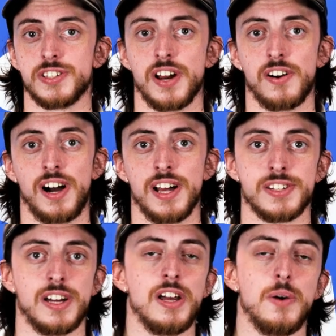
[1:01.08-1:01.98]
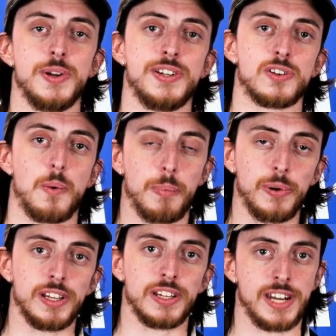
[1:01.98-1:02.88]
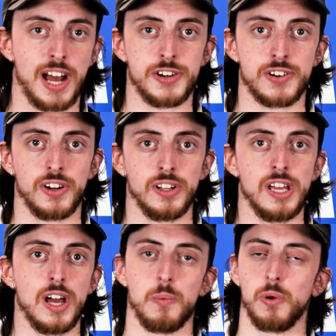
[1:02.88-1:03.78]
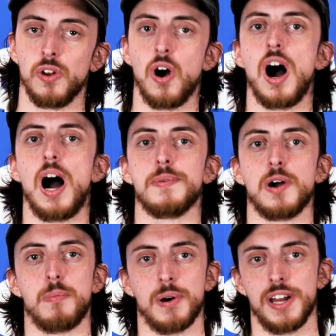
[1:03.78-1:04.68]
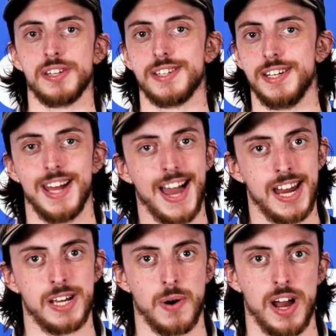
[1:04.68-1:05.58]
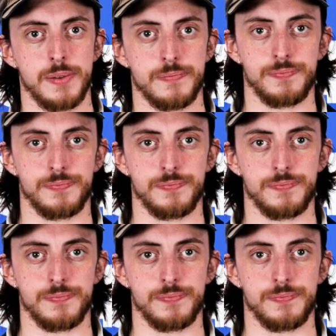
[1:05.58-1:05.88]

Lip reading: and sterilizer, which is completely natural and will not harm your plants in any way.